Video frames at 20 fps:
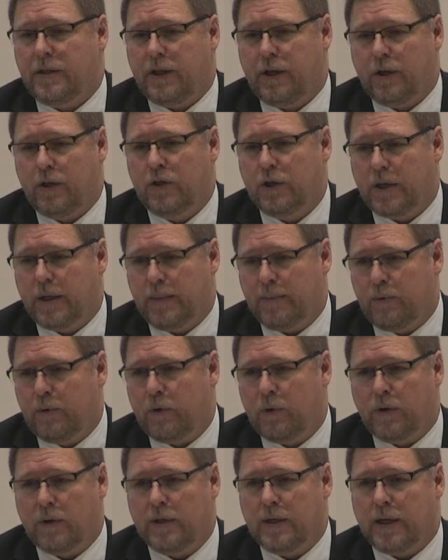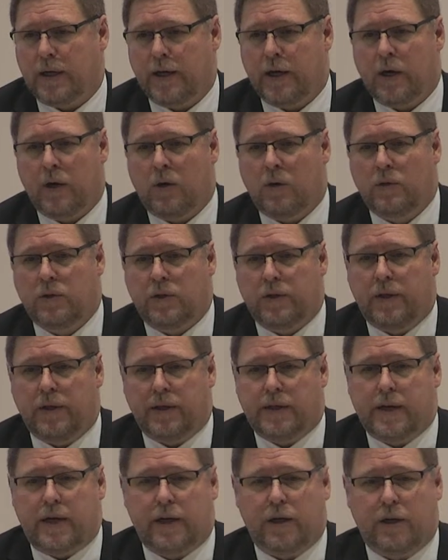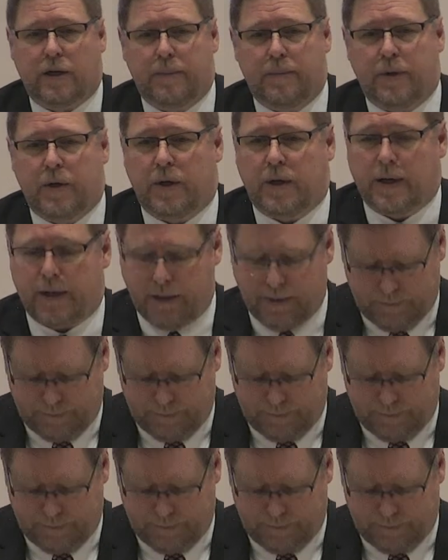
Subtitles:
hugely important, I know, to the entire community.